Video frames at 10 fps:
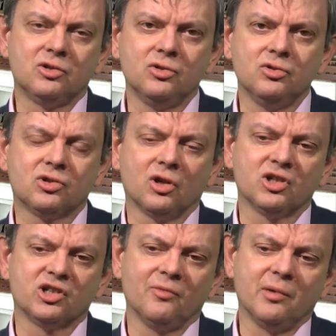to
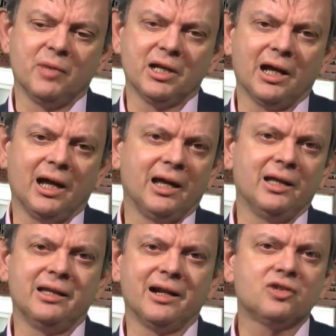Scottish Government, but
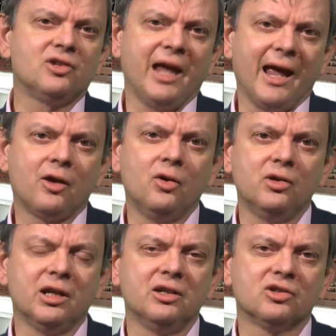they're actually
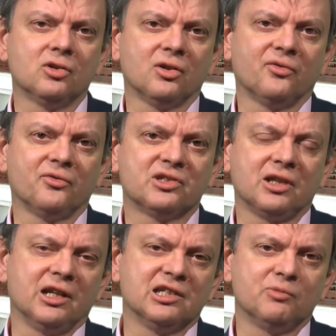echoed in the sort of
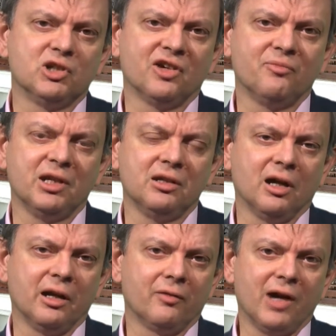studies which have been
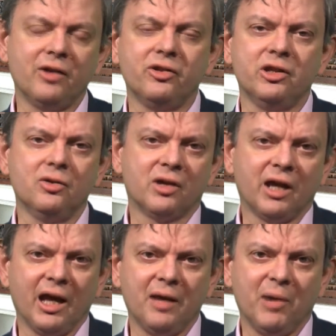done around the
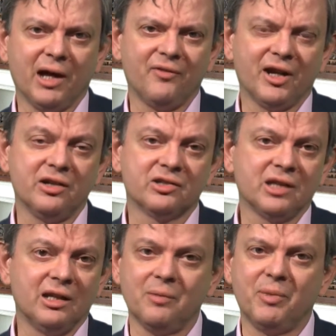UK by various
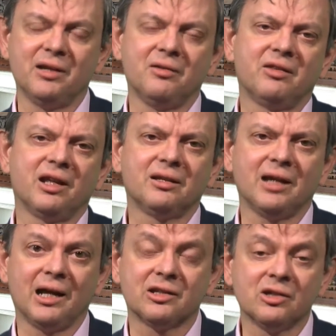independent think
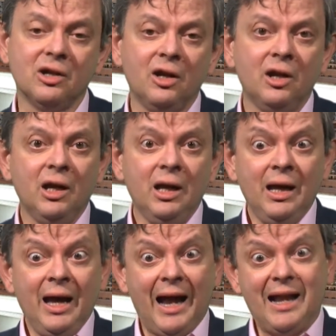tanks.
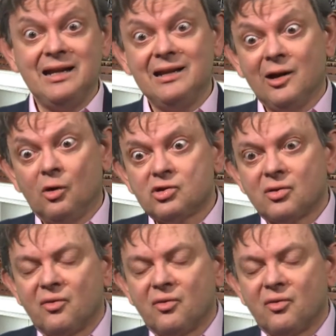And indeed, they also